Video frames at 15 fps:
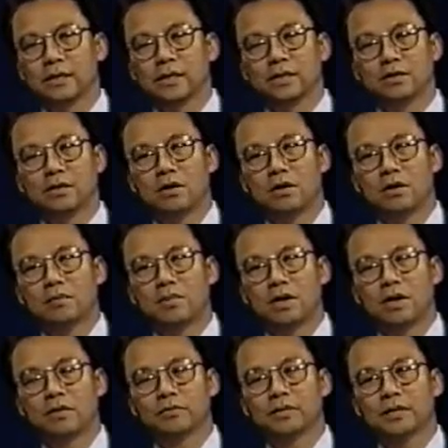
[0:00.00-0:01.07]
and talk
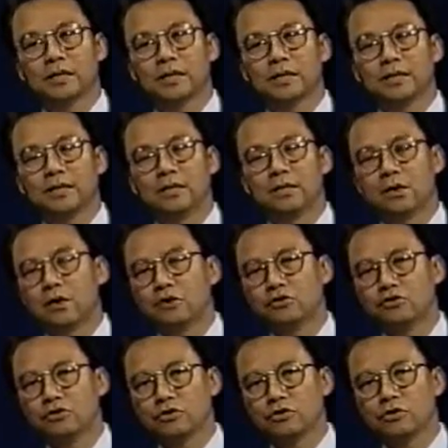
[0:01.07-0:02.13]
about the
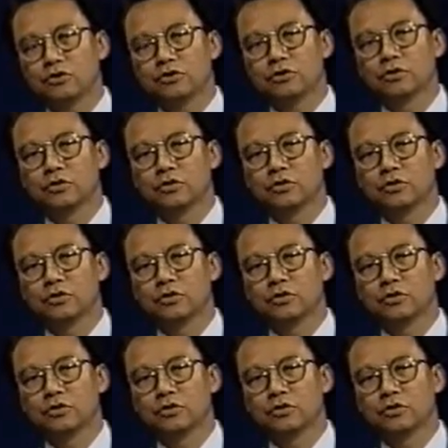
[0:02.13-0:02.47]
larger